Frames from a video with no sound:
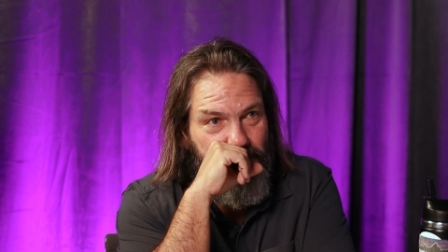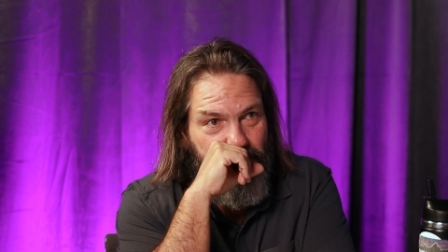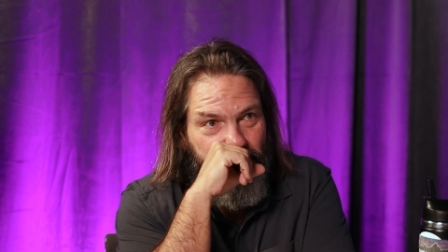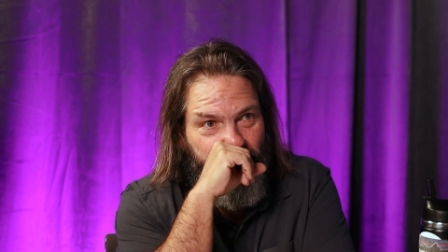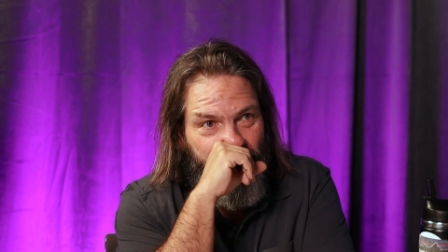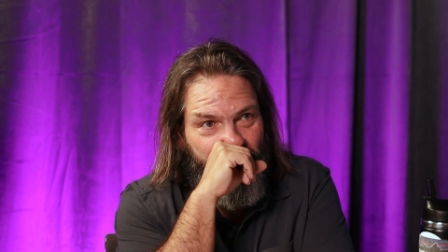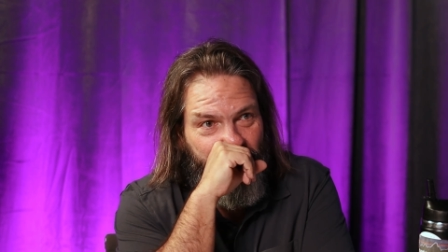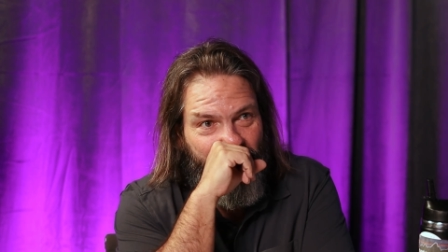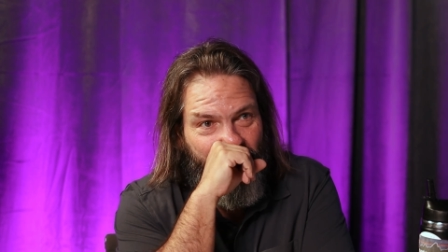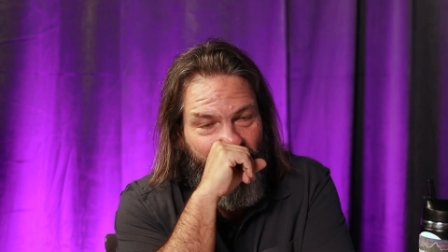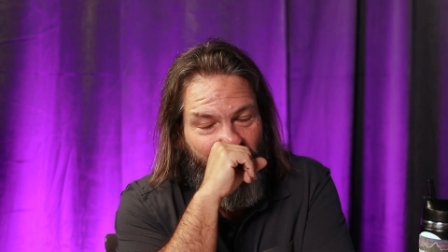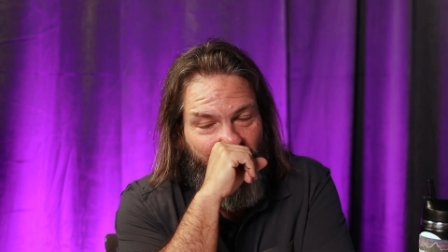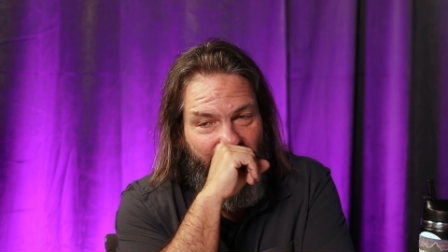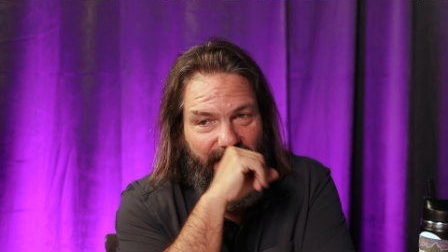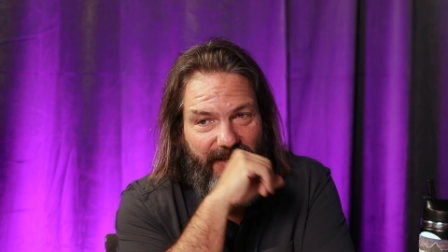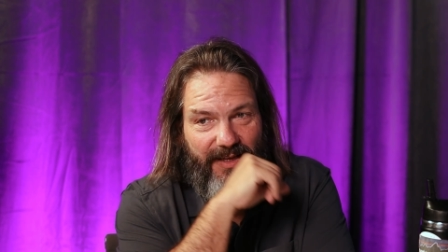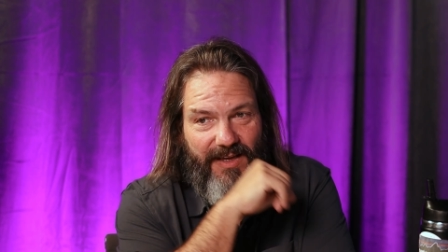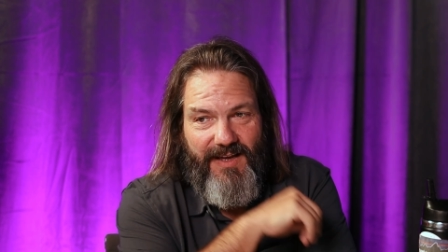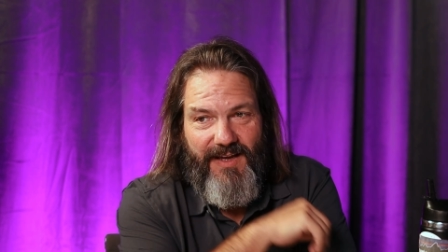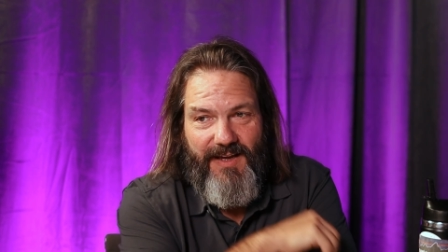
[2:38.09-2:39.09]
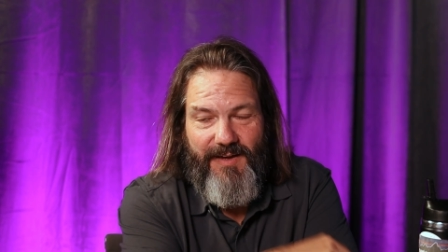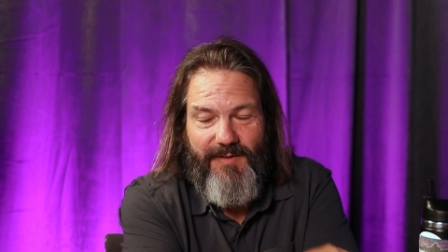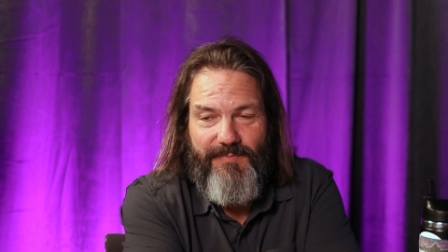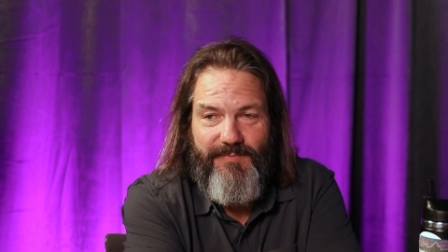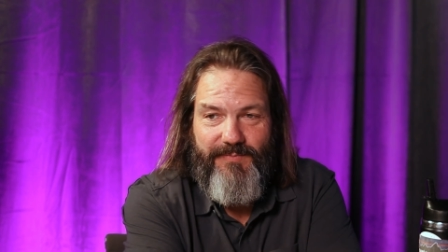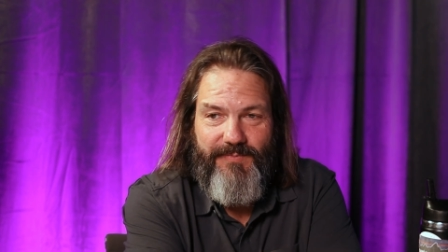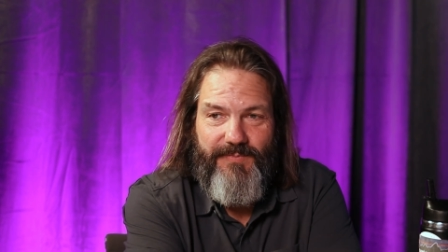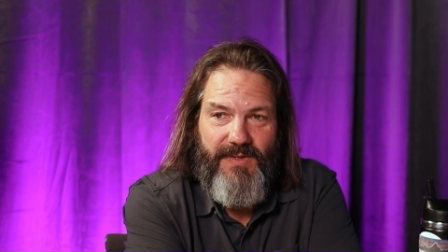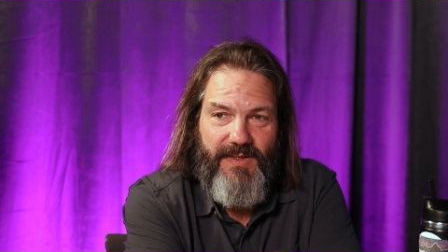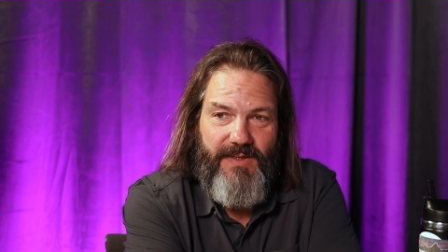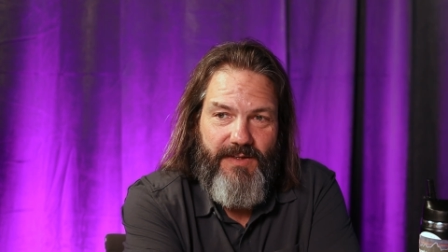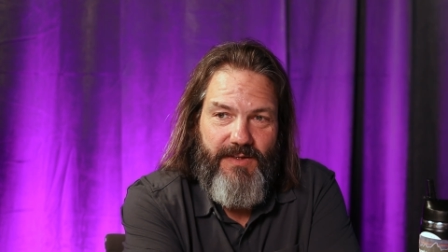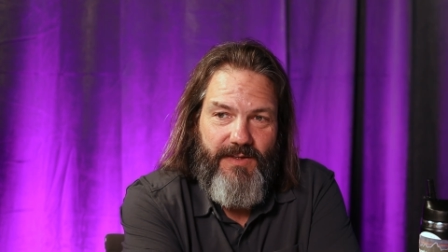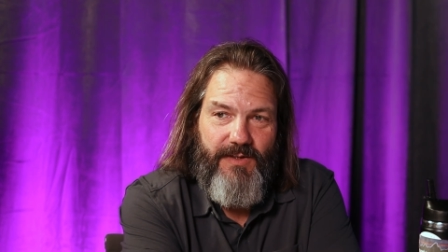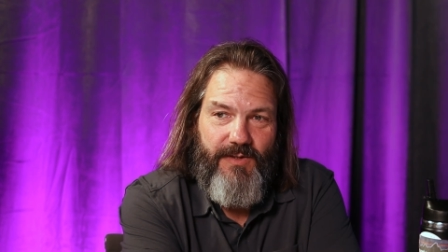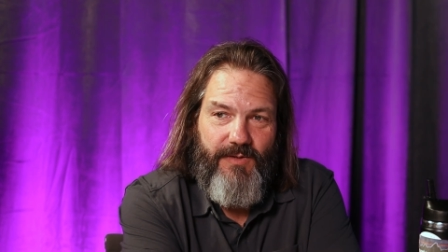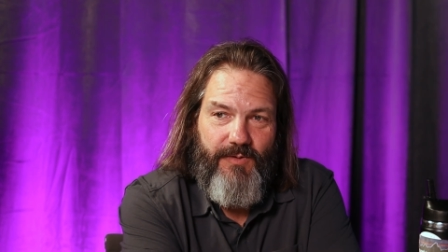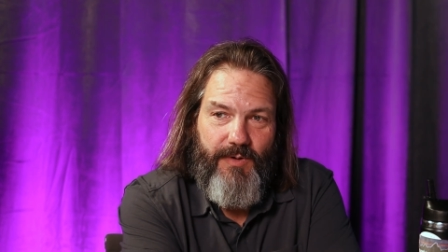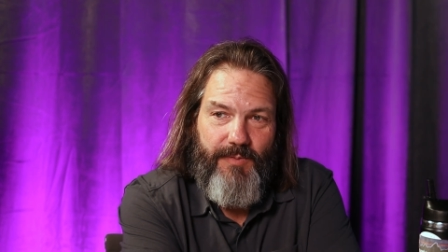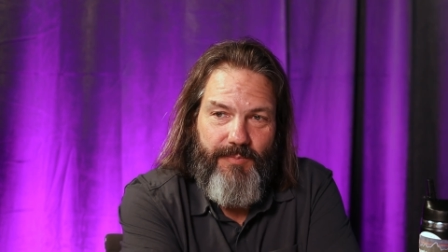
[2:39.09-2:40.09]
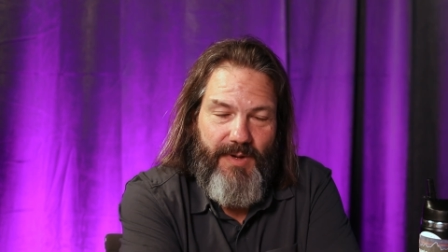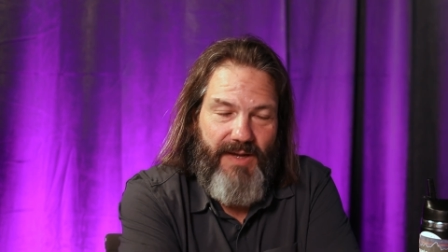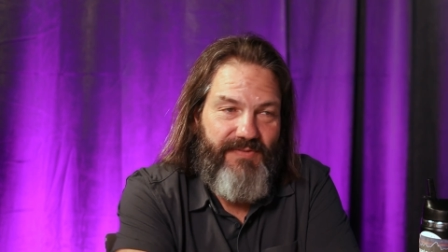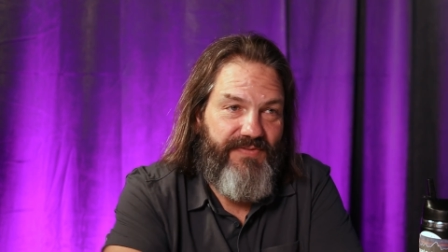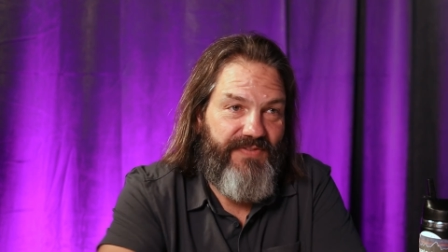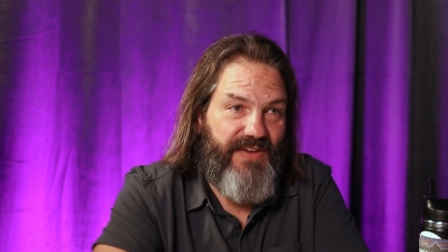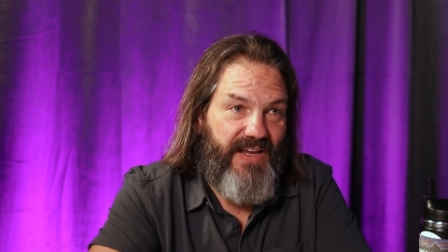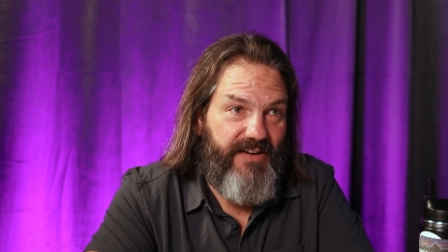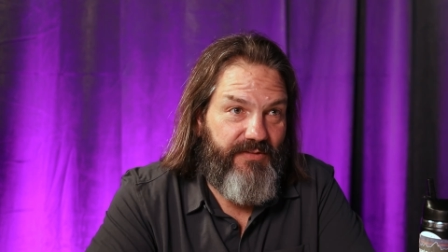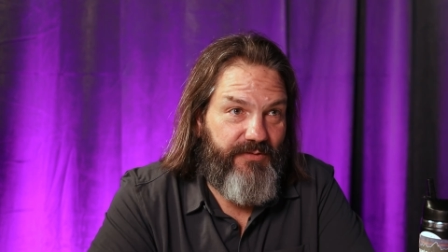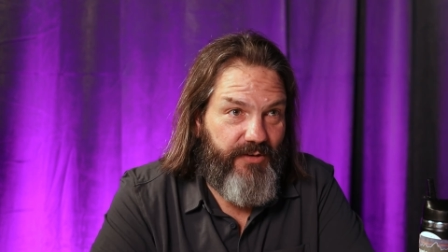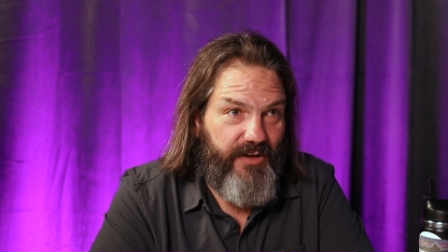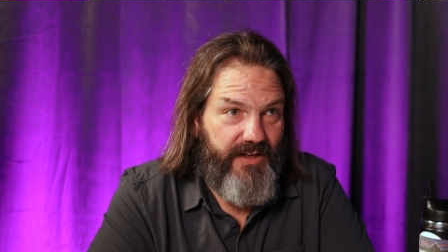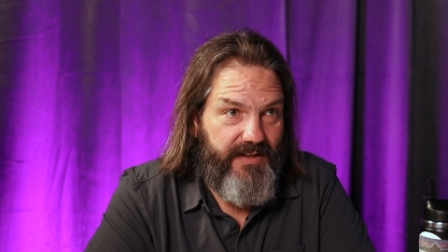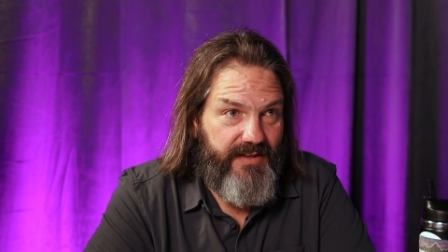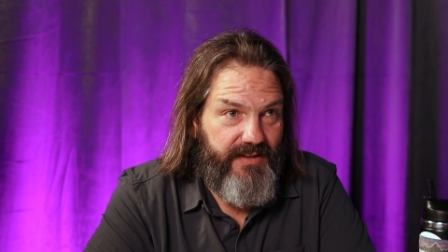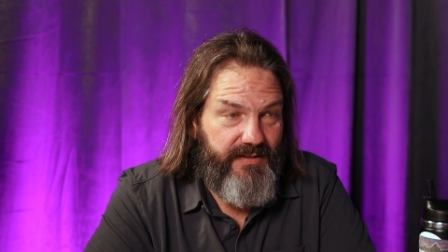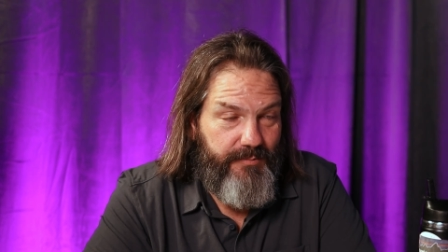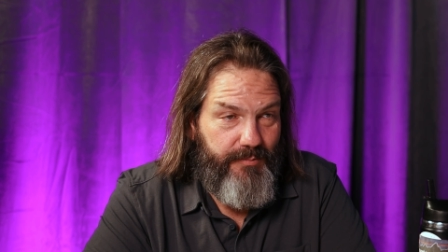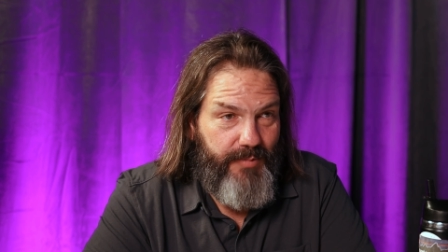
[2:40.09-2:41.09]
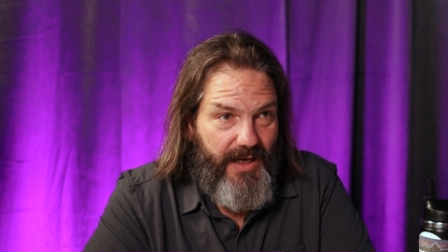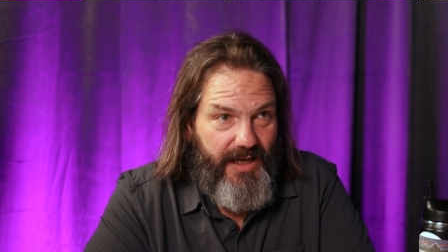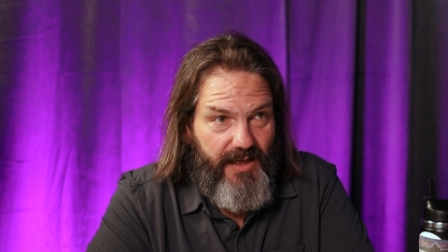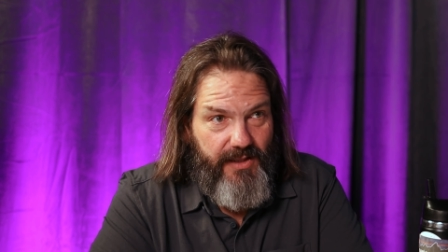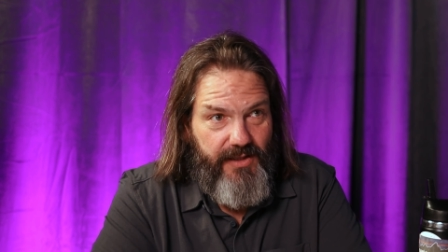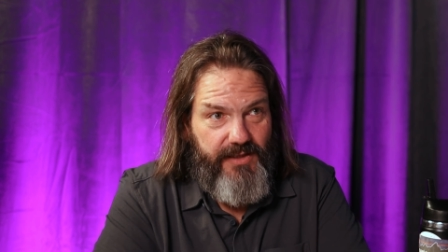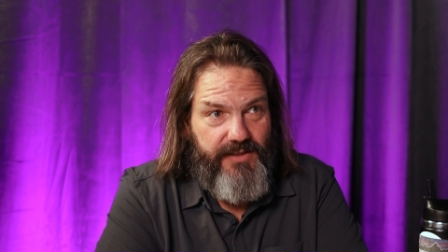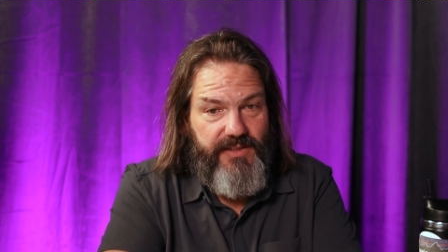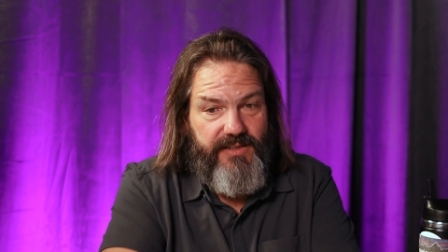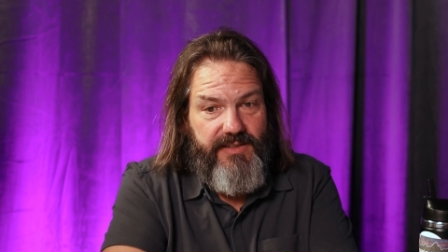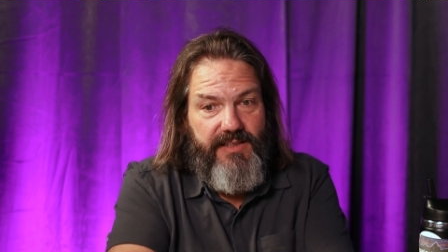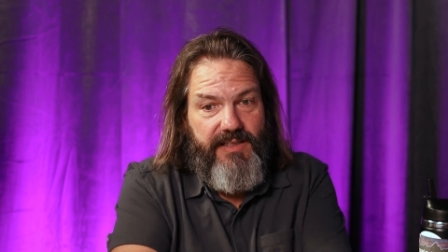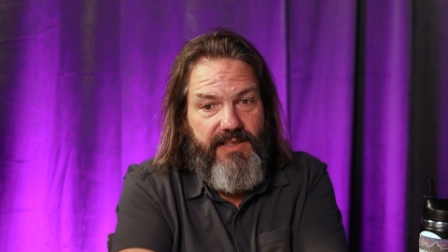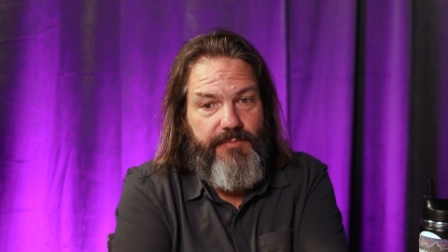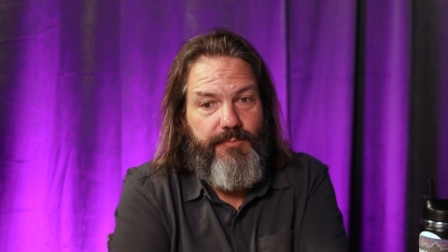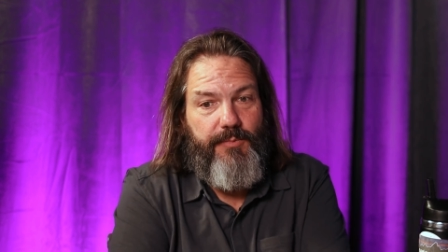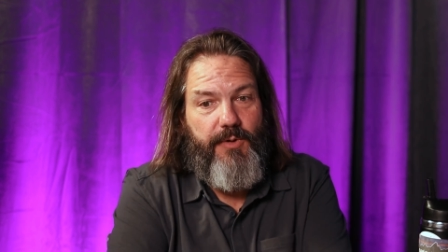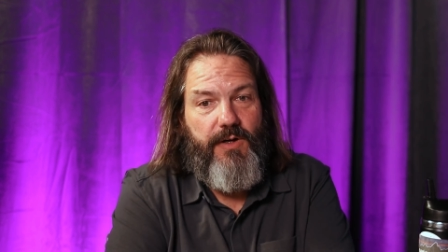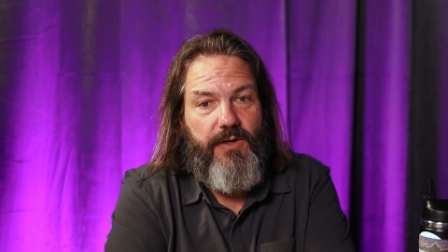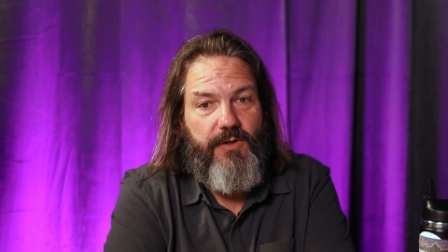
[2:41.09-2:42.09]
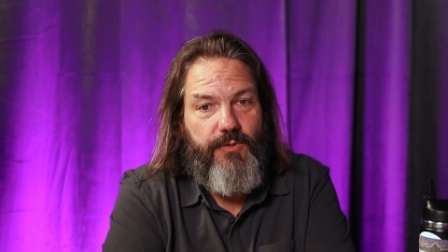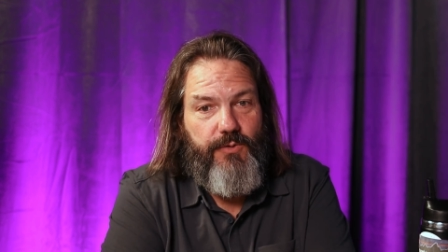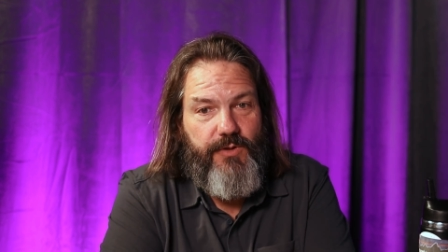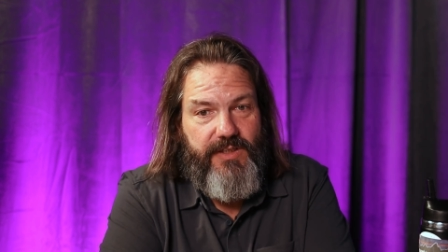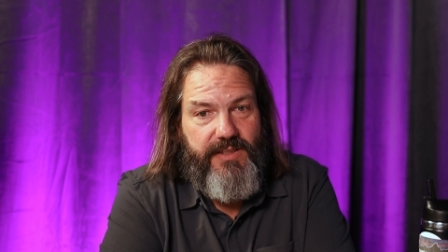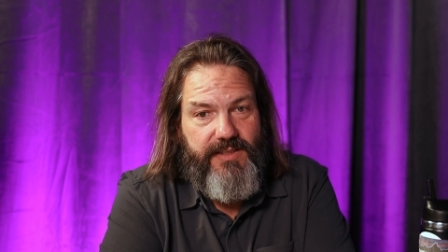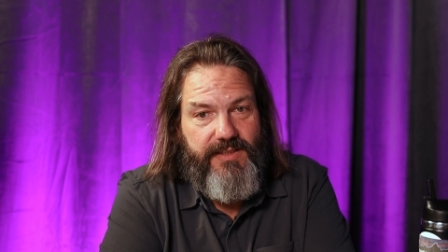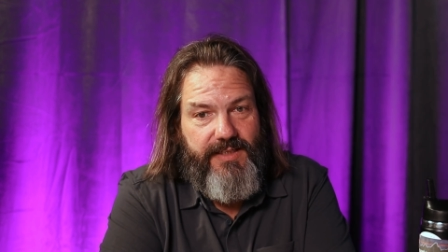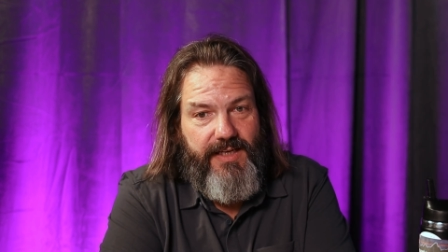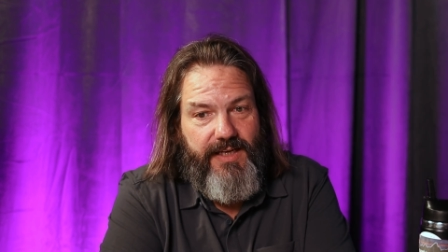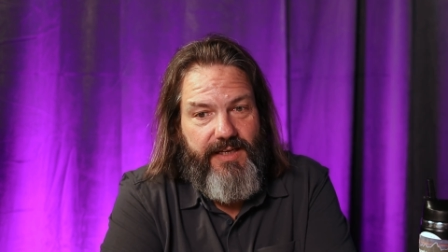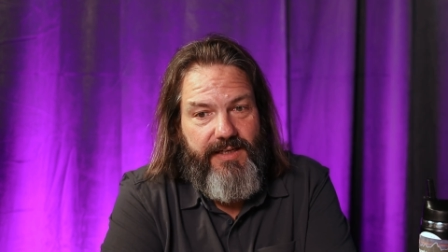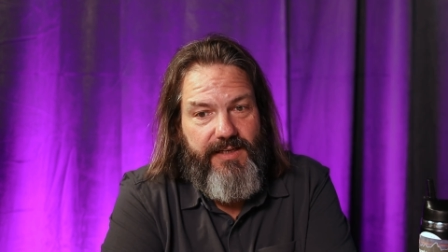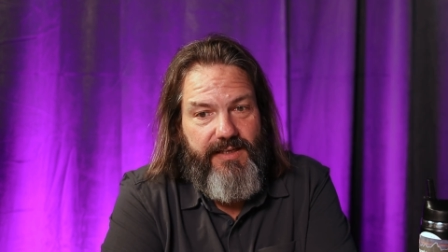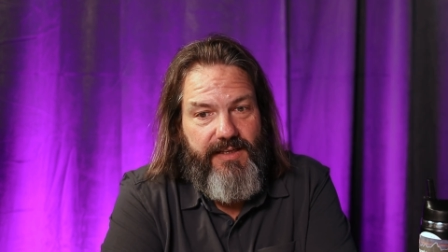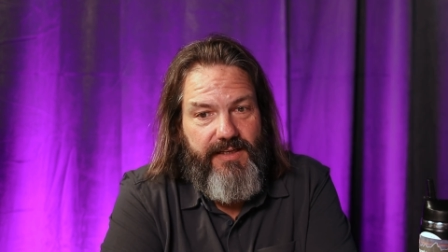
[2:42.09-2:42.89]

Mm-hmm. Um, one of my favorite biologists, Lynn Margulis, said